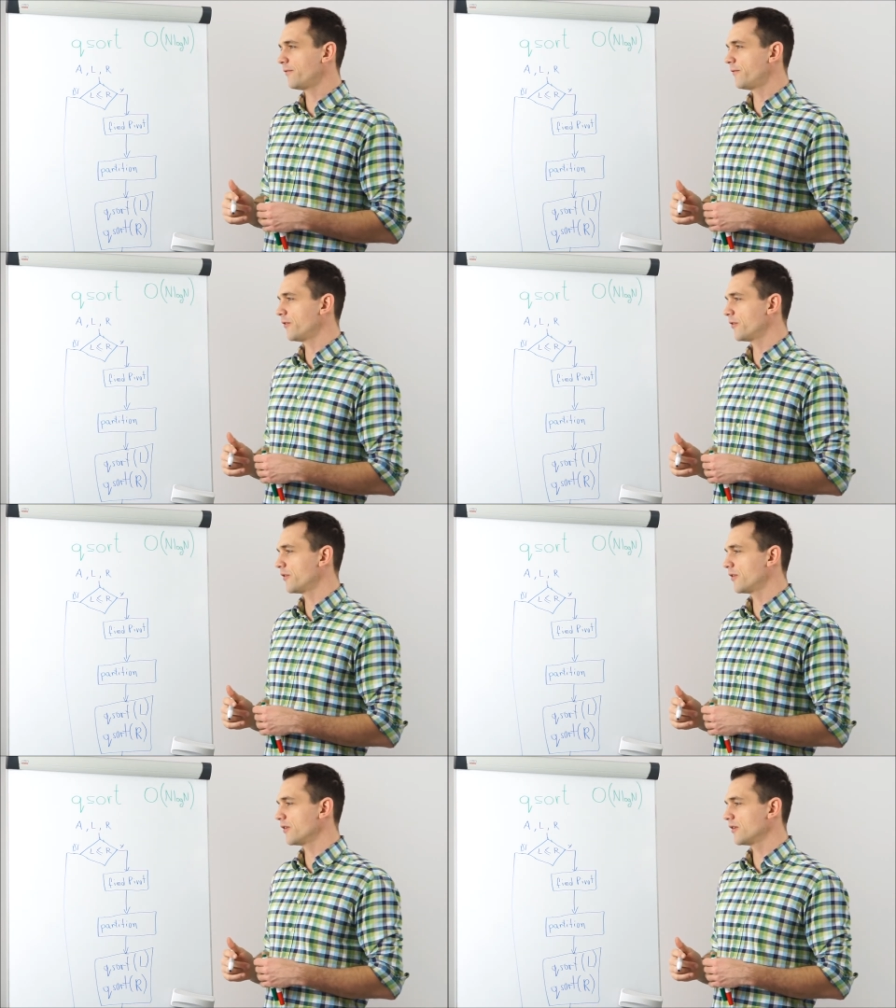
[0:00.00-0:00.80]

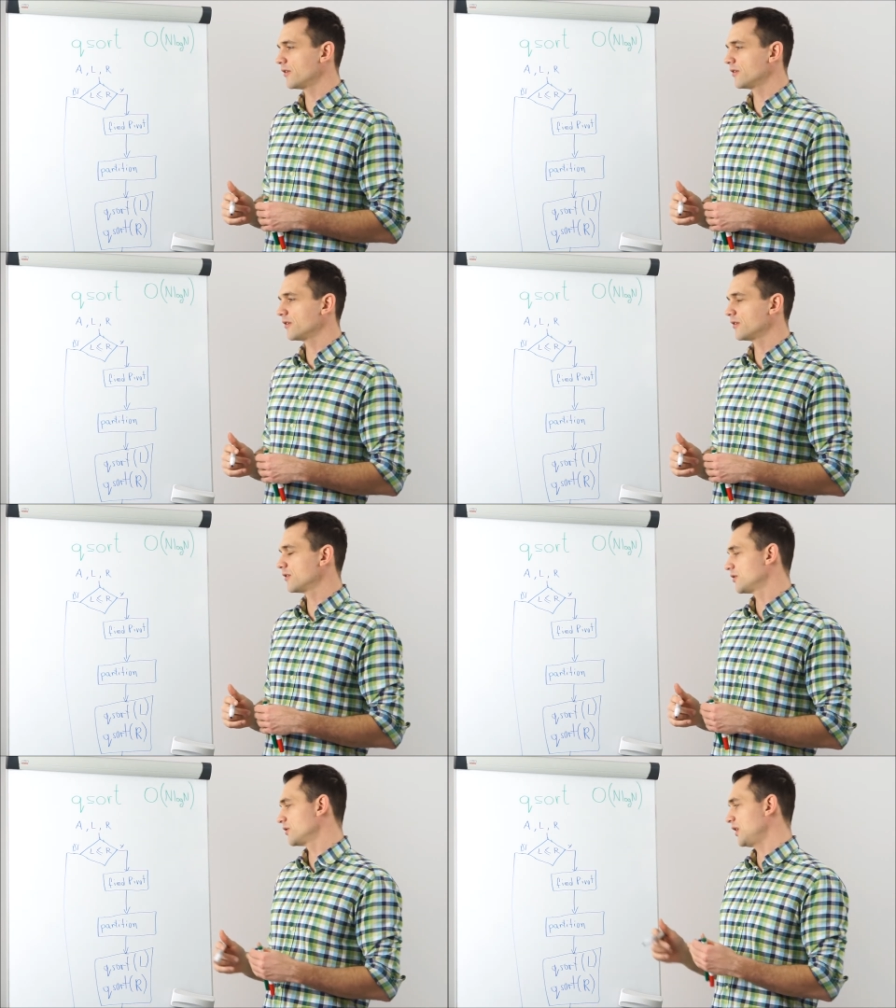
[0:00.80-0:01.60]
For
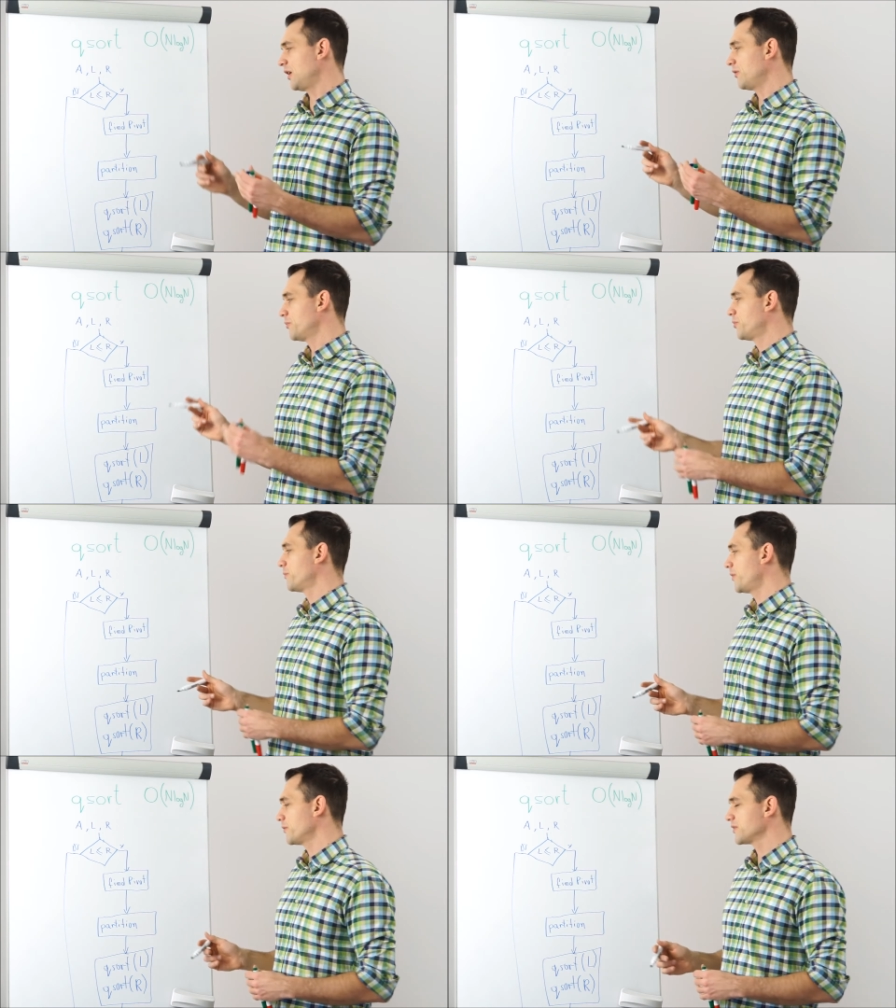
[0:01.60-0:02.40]
our
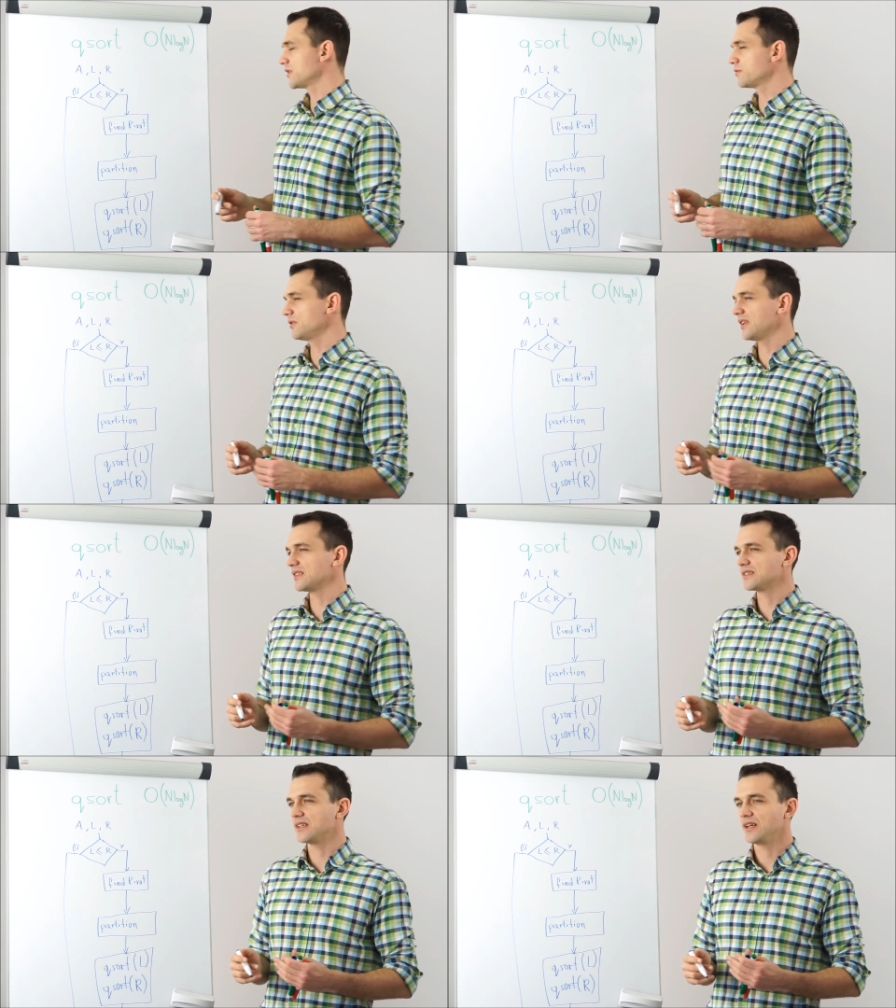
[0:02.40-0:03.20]
purposes,
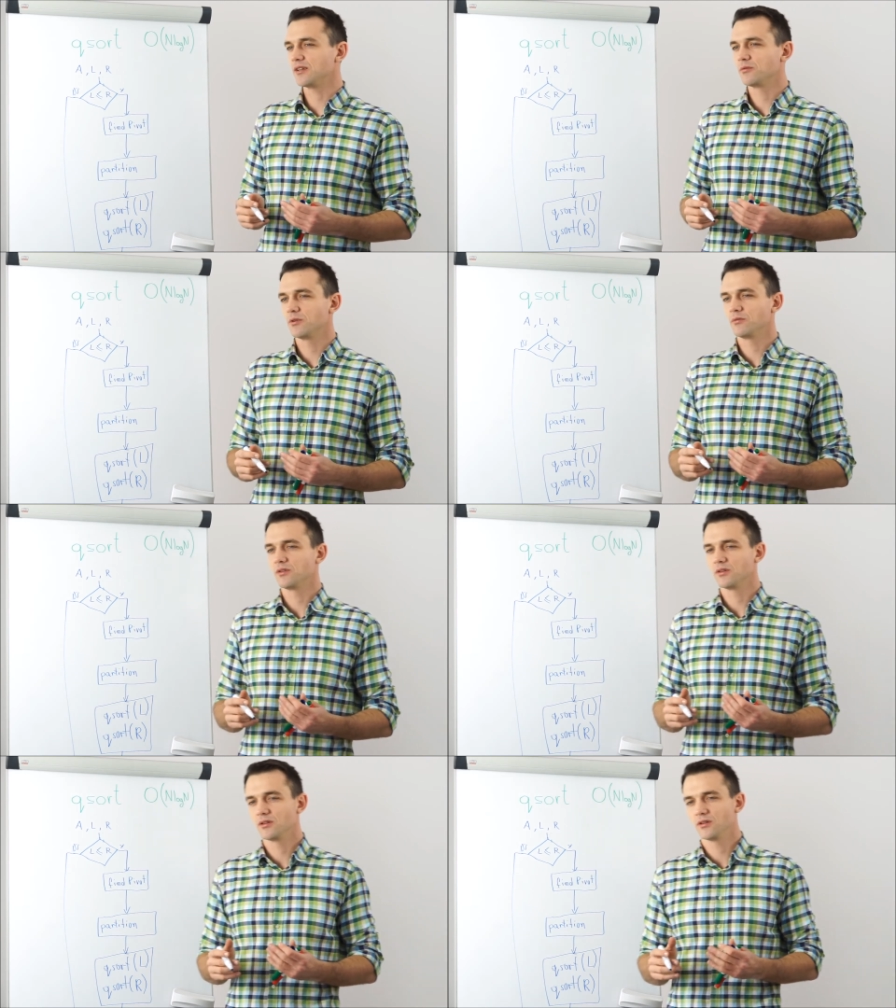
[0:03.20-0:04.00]
let's say we
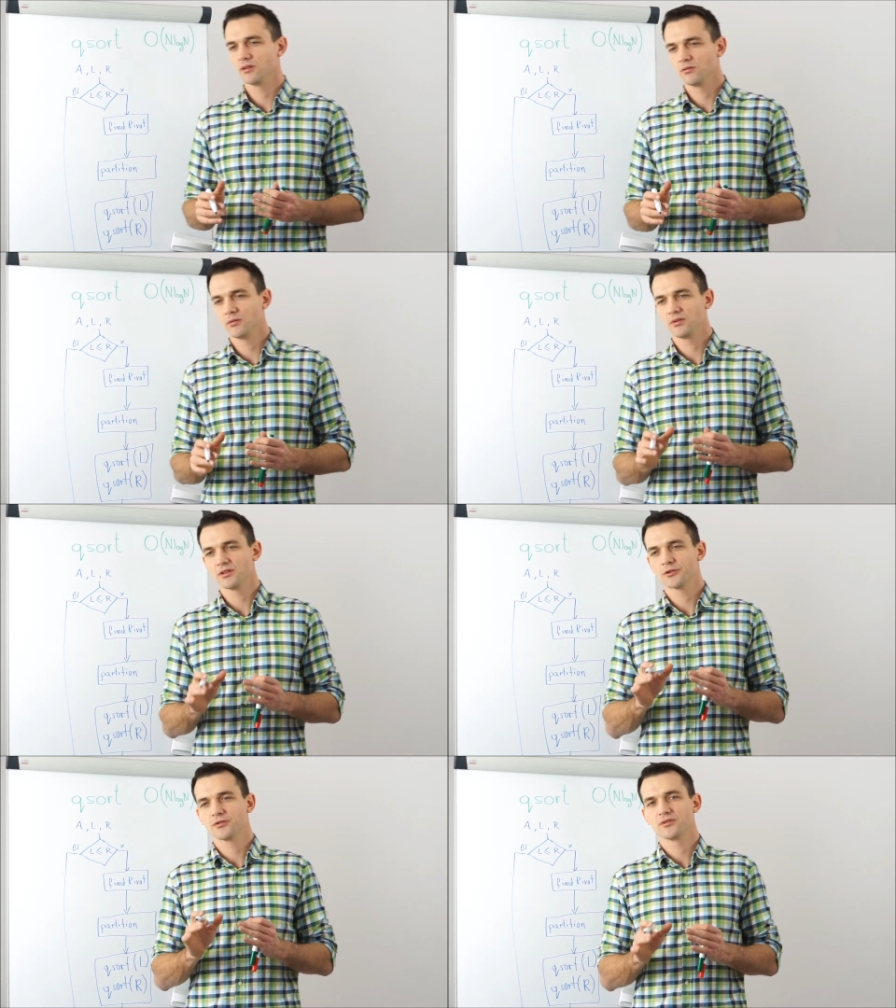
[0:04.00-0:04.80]

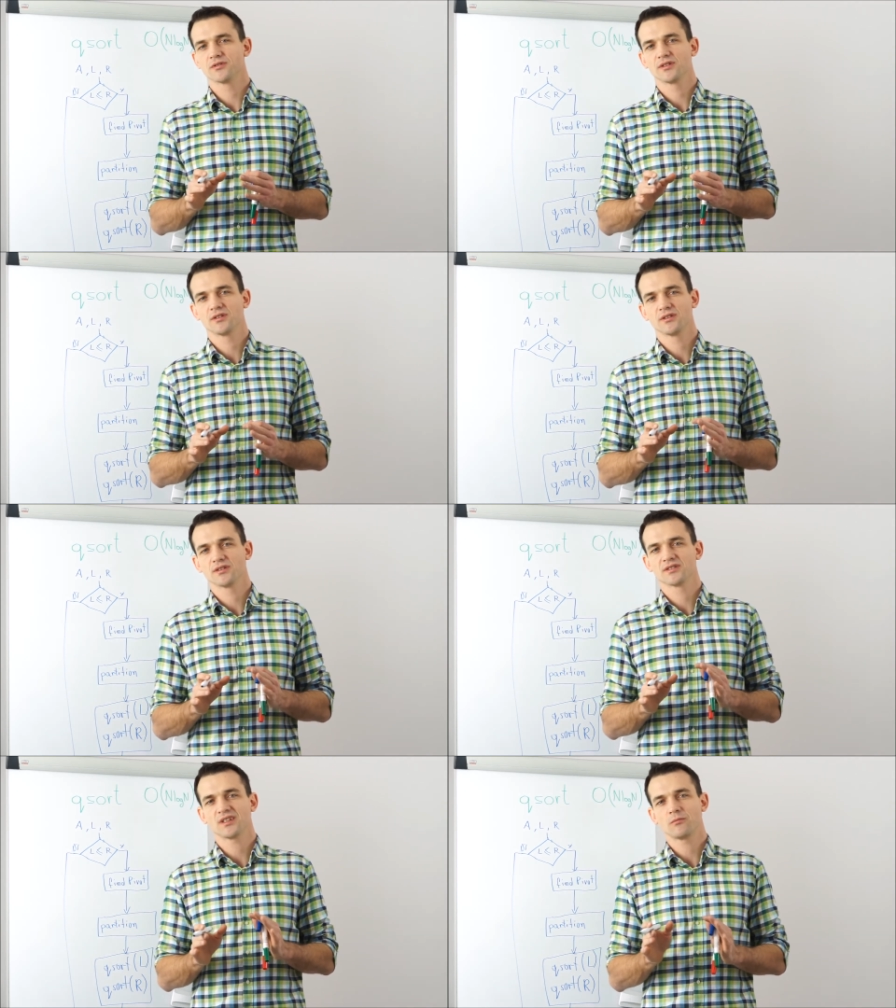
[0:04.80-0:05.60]
will choose it
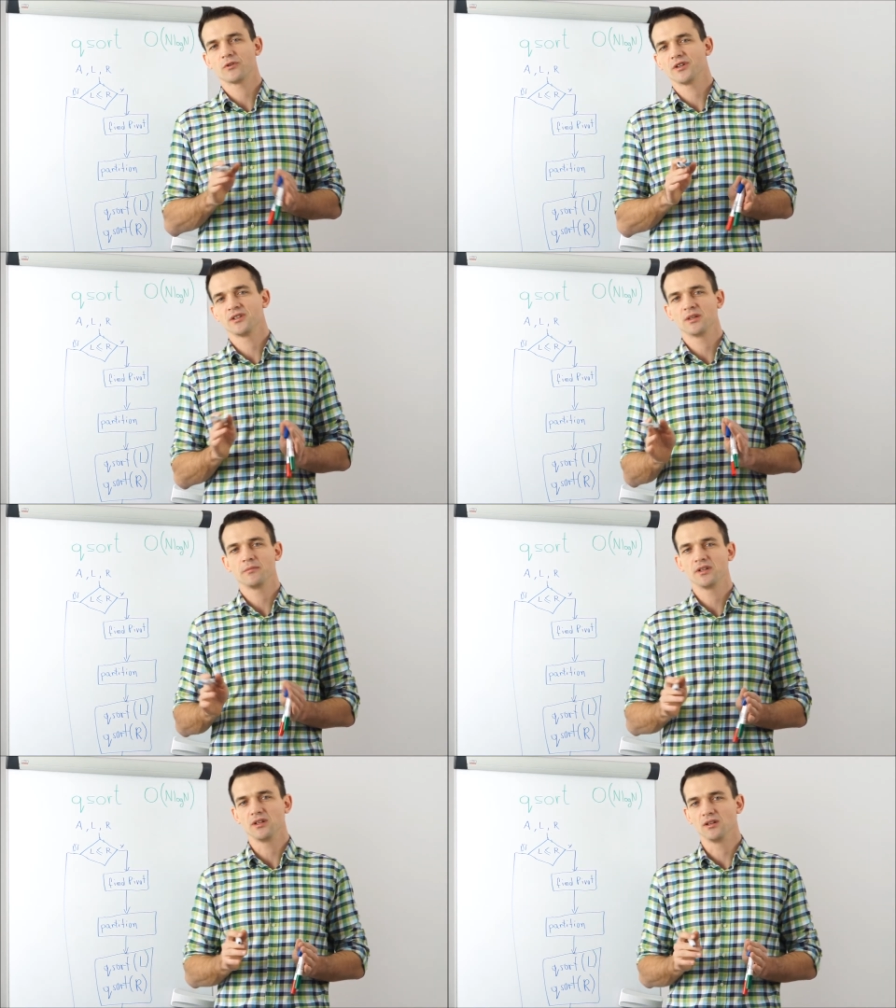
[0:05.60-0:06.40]
somewhere in the
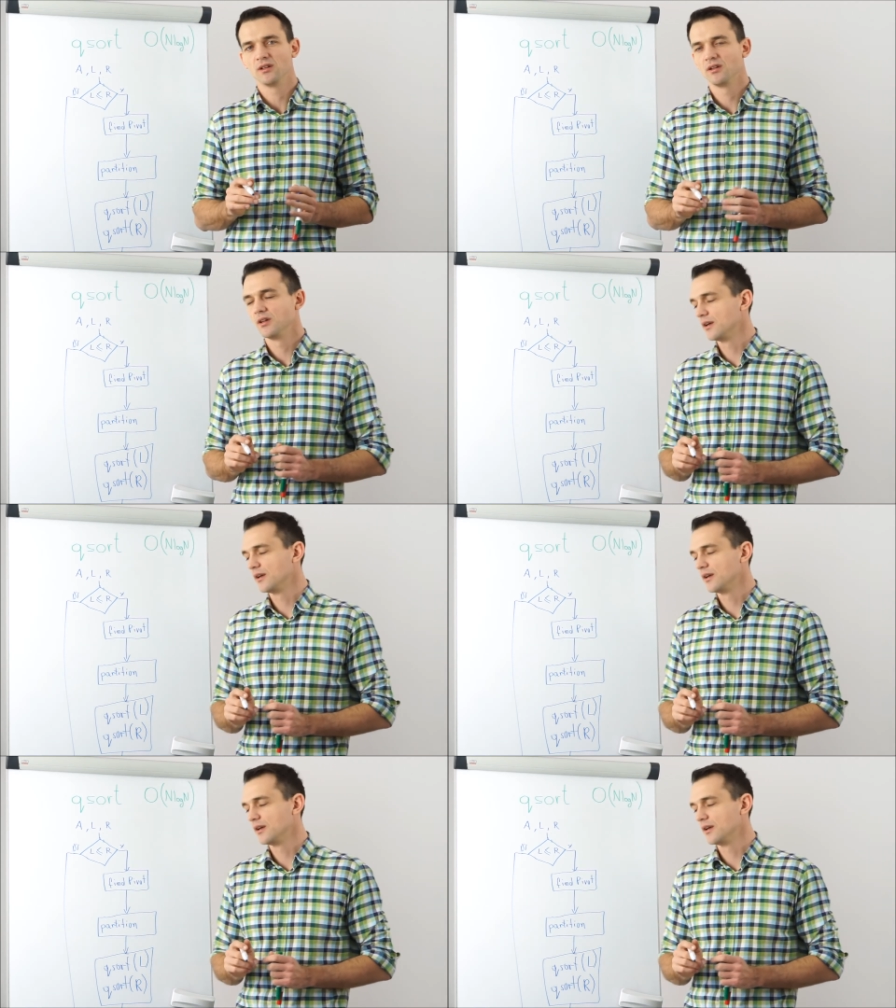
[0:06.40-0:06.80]
middle.